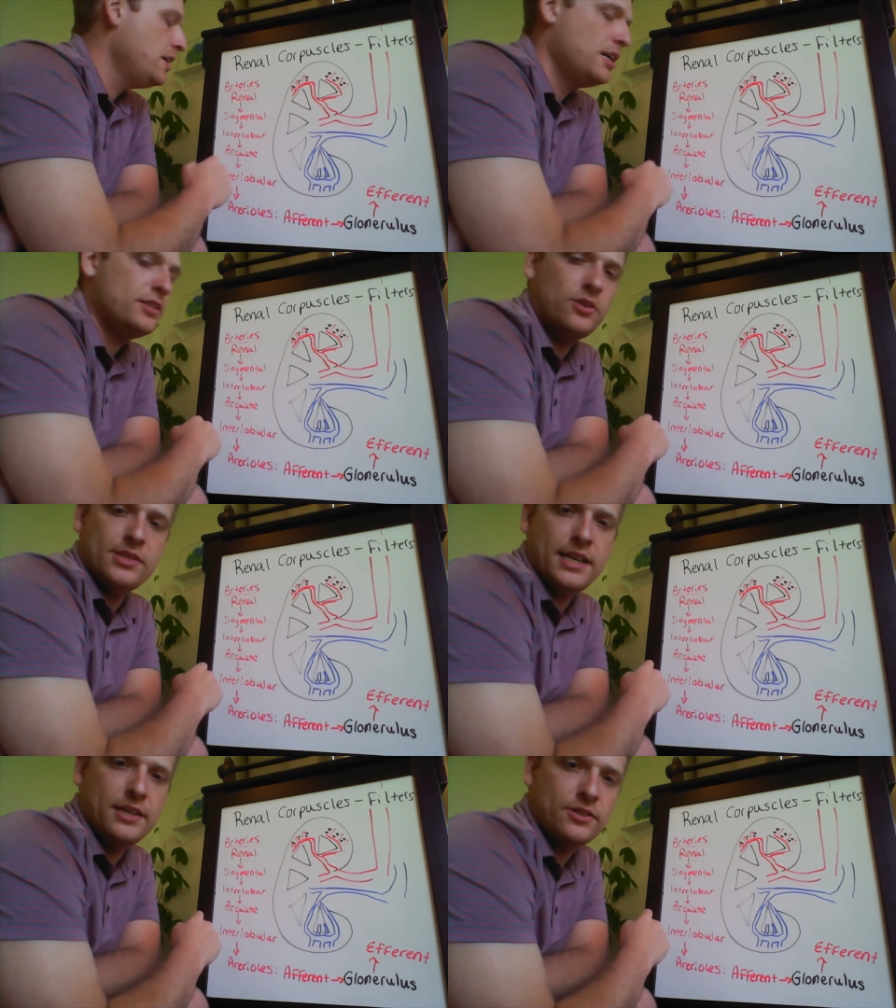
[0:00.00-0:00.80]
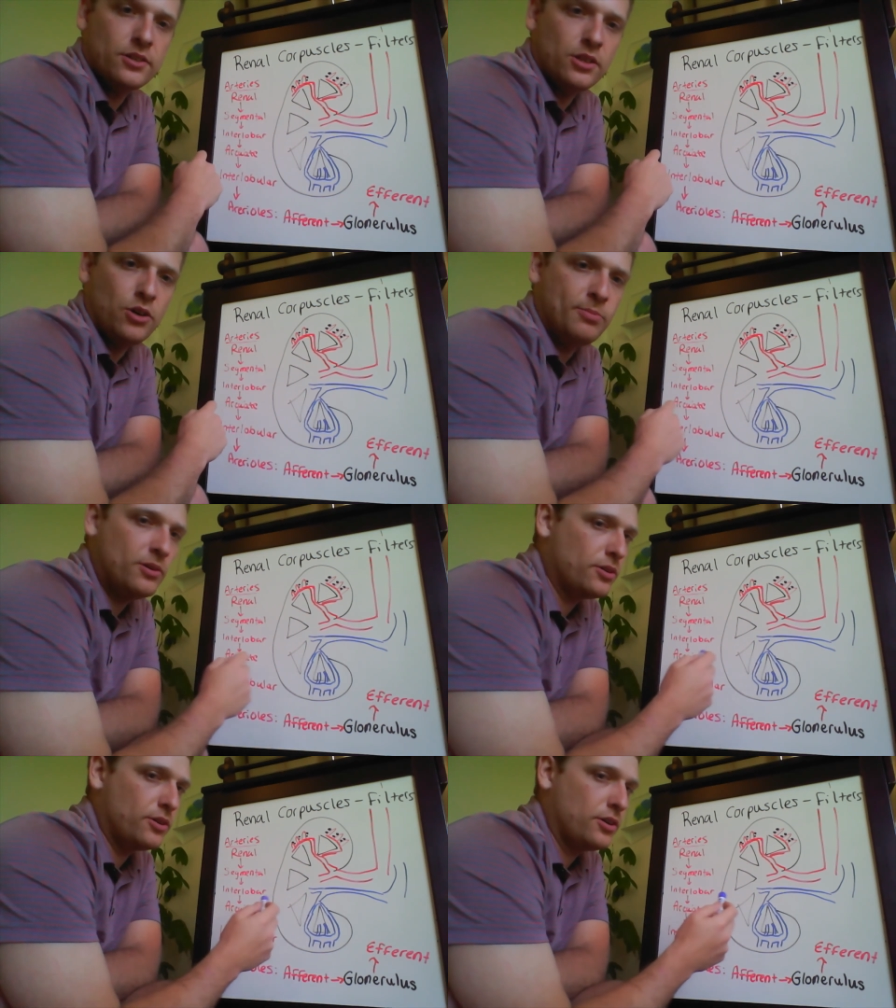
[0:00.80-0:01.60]
Those
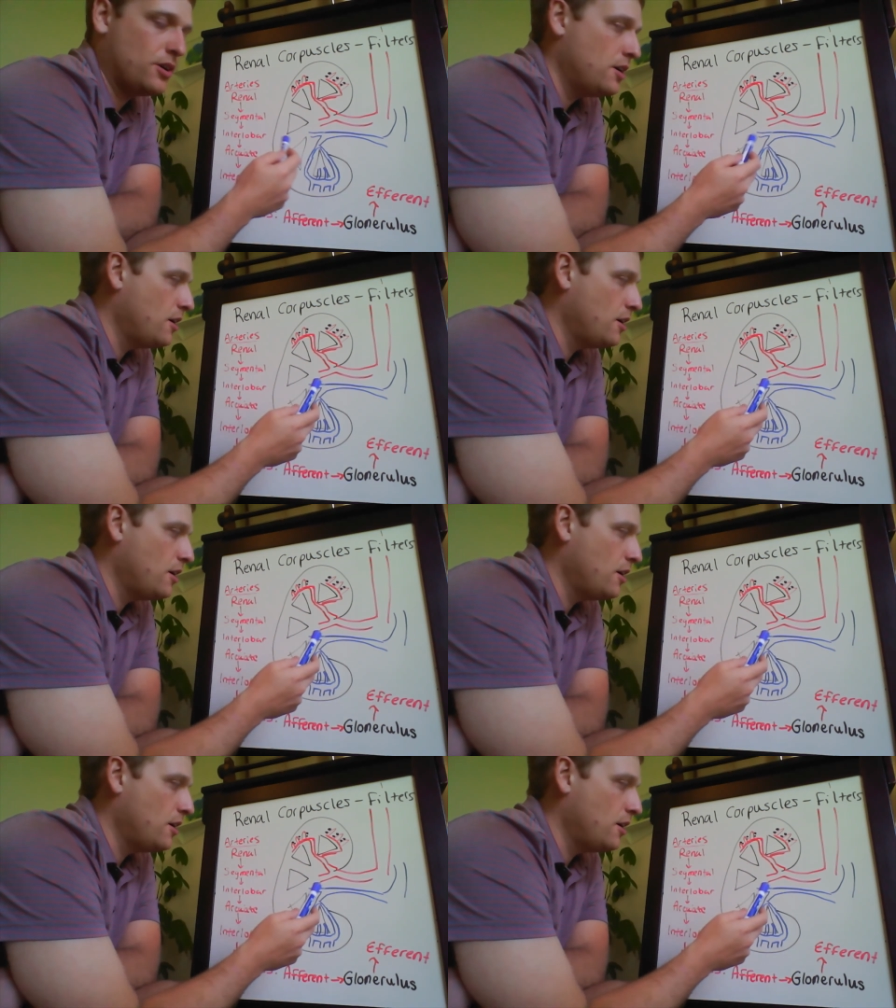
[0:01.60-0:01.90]
interlobar